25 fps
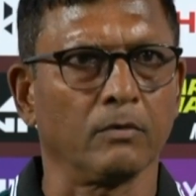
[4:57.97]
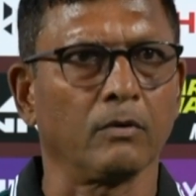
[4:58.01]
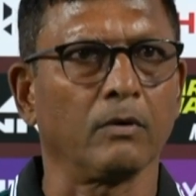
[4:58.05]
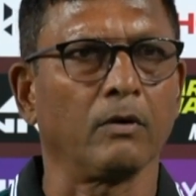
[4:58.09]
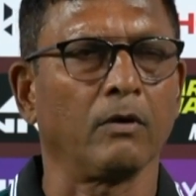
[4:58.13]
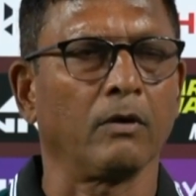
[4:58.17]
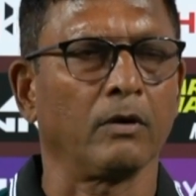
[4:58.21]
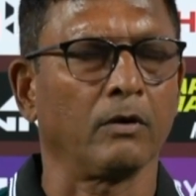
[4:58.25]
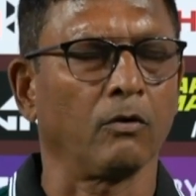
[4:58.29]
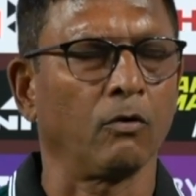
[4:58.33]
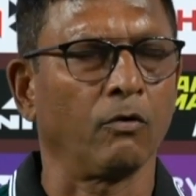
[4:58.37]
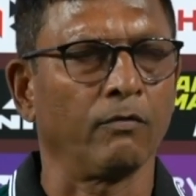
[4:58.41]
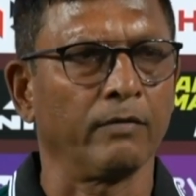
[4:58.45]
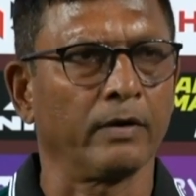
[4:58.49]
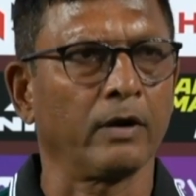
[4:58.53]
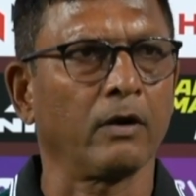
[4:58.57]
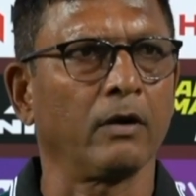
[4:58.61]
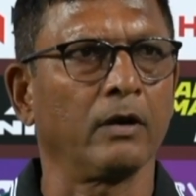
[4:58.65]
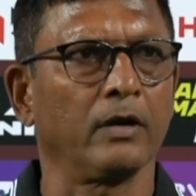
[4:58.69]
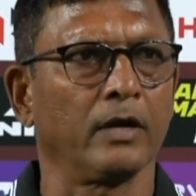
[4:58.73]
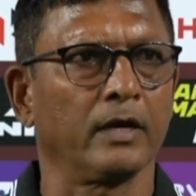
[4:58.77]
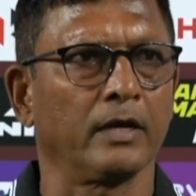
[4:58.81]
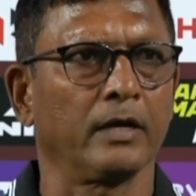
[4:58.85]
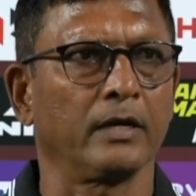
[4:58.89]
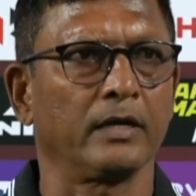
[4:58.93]
on
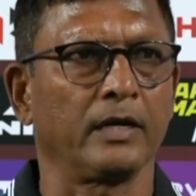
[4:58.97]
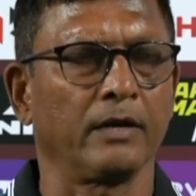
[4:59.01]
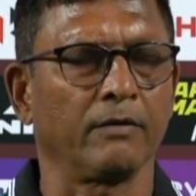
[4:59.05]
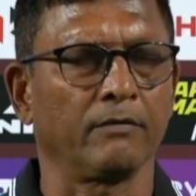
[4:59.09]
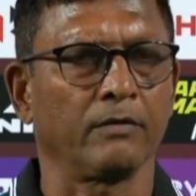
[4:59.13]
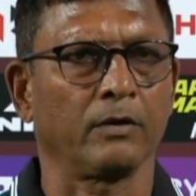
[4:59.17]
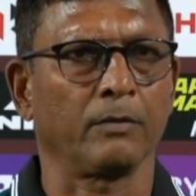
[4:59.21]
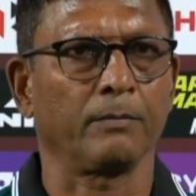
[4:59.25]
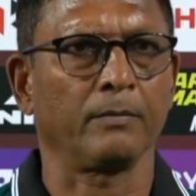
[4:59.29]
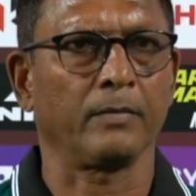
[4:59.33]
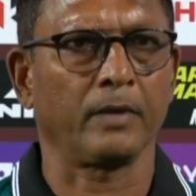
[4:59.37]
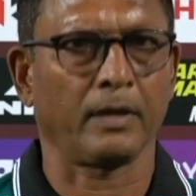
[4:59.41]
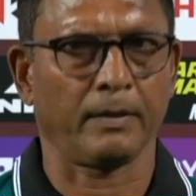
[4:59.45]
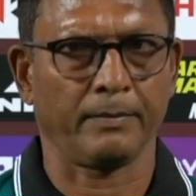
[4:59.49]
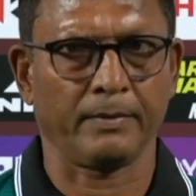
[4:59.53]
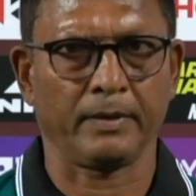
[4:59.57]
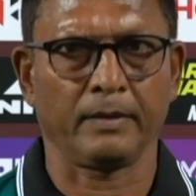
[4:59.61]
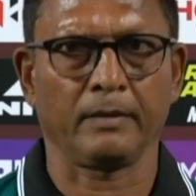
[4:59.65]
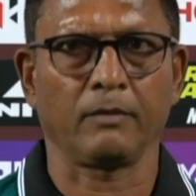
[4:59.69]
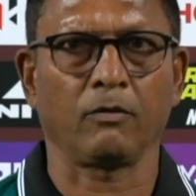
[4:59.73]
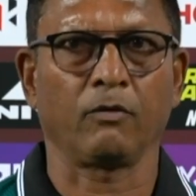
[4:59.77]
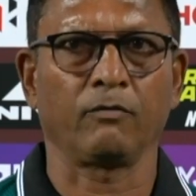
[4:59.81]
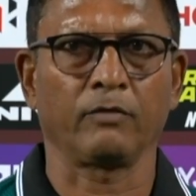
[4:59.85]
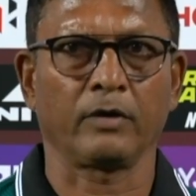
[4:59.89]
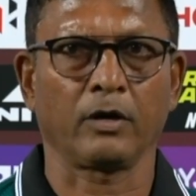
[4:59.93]
overall
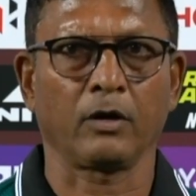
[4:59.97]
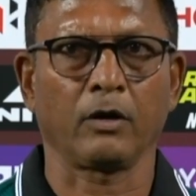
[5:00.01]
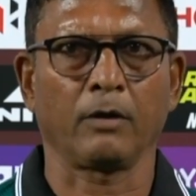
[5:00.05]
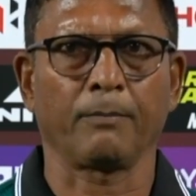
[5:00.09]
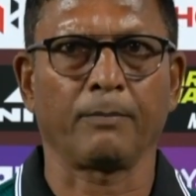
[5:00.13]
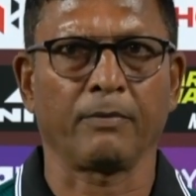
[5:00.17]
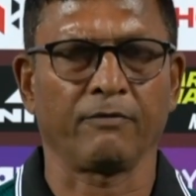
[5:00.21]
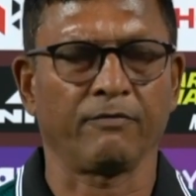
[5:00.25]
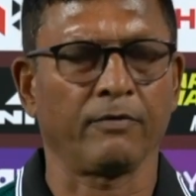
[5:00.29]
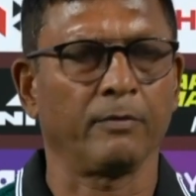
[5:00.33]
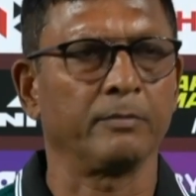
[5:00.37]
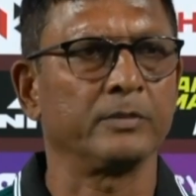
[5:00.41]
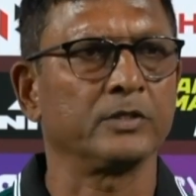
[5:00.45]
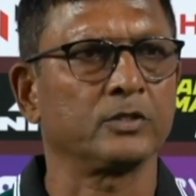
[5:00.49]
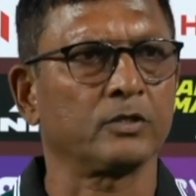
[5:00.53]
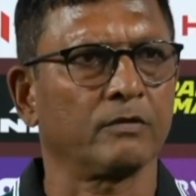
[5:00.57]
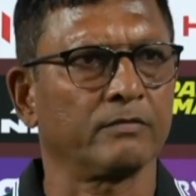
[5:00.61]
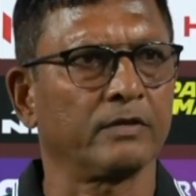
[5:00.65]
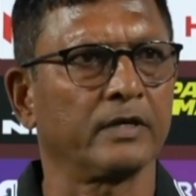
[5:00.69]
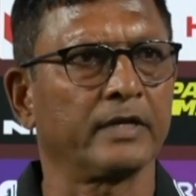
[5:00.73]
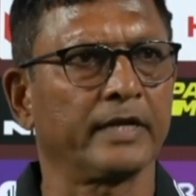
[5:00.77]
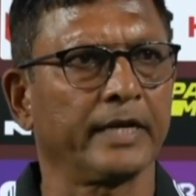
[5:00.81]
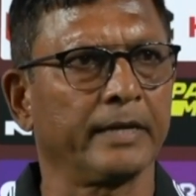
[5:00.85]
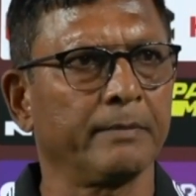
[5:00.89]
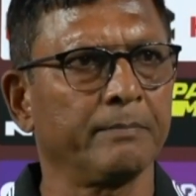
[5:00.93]
overall performance of
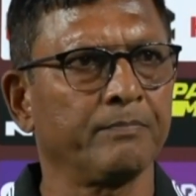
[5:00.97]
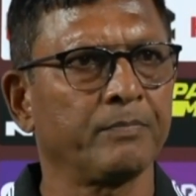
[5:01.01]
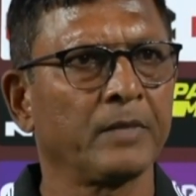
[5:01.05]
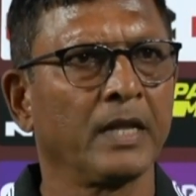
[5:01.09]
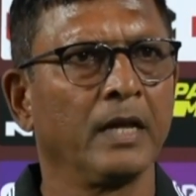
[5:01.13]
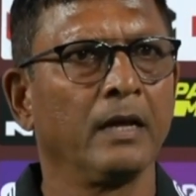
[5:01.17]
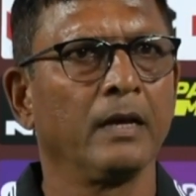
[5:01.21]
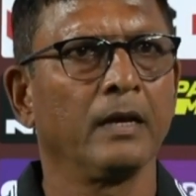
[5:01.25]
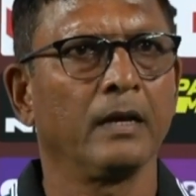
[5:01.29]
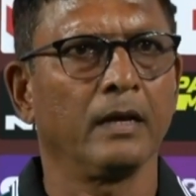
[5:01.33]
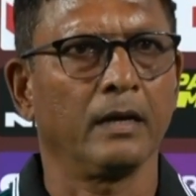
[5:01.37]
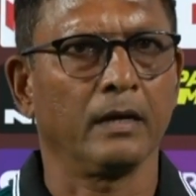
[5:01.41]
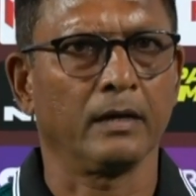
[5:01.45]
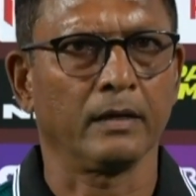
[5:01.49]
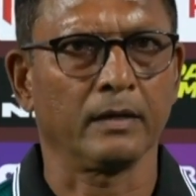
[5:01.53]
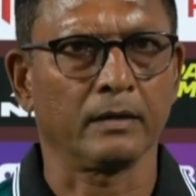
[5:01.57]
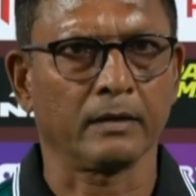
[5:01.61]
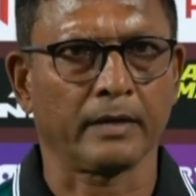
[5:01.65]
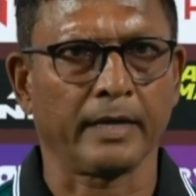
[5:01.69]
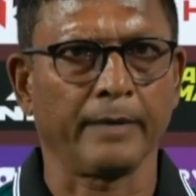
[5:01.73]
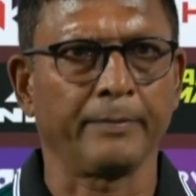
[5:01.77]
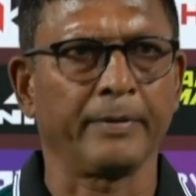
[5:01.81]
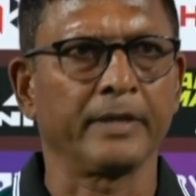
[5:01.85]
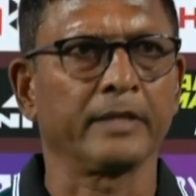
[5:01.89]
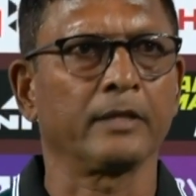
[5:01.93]
the team,
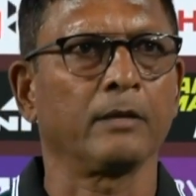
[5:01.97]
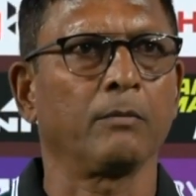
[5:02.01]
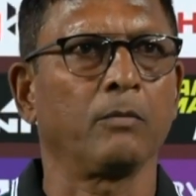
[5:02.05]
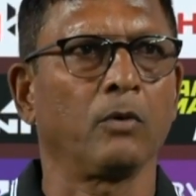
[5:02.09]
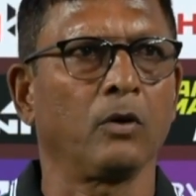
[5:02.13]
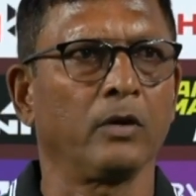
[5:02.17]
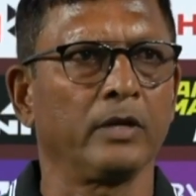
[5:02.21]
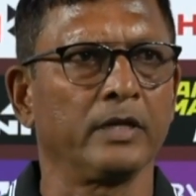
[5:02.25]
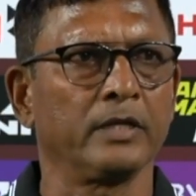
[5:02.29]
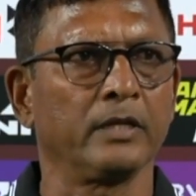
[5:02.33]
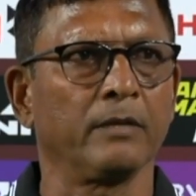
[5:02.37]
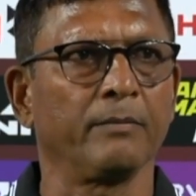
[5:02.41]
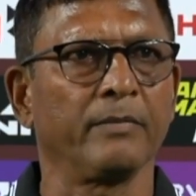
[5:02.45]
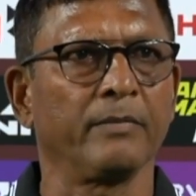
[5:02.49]
keeping the ball in the